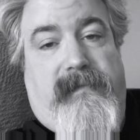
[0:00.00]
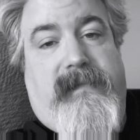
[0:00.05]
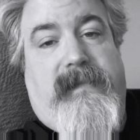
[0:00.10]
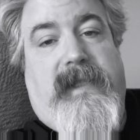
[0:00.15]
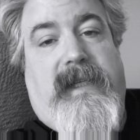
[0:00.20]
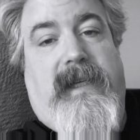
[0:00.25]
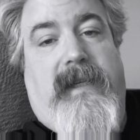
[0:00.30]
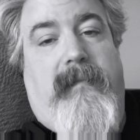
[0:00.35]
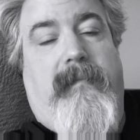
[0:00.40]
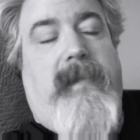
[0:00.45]

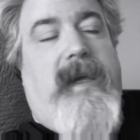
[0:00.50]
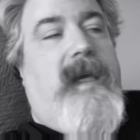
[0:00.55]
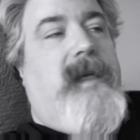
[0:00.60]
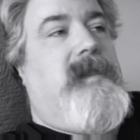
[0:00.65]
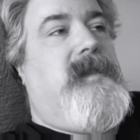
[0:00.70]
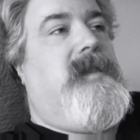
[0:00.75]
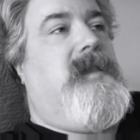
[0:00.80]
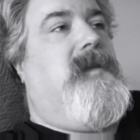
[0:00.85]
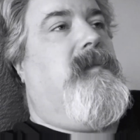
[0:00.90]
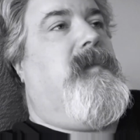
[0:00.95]
Getting back
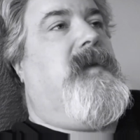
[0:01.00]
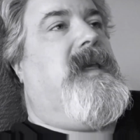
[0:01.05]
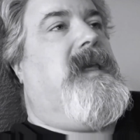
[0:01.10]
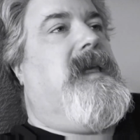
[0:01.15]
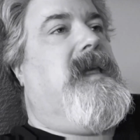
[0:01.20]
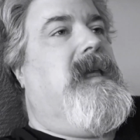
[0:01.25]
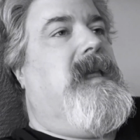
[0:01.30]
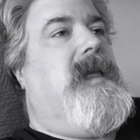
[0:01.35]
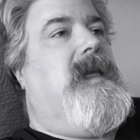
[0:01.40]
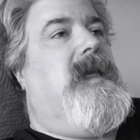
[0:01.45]
to the
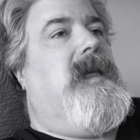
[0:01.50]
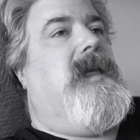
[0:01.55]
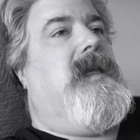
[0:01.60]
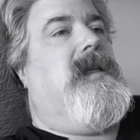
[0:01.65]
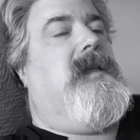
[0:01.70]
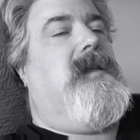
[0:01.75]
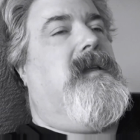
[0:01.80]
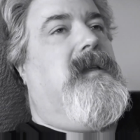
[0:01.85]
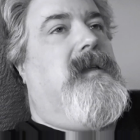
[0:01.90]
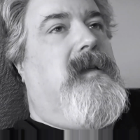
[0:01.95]

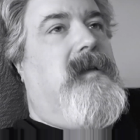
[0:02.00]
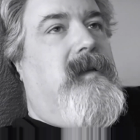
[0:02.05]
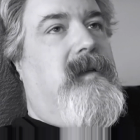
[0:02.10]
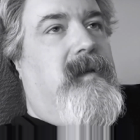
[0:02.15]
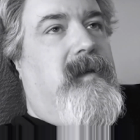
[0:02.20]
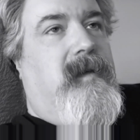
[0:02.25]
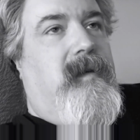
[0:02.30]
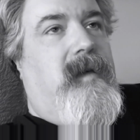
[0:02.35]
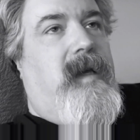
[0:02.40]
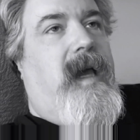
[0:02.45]
beginning,
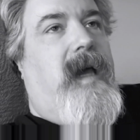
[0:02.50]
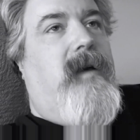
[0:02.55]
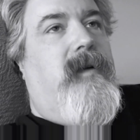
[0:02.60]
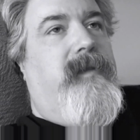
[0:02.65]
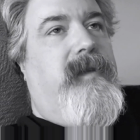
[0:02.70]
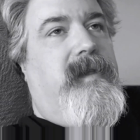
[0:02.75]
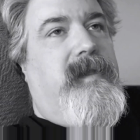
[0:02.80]
how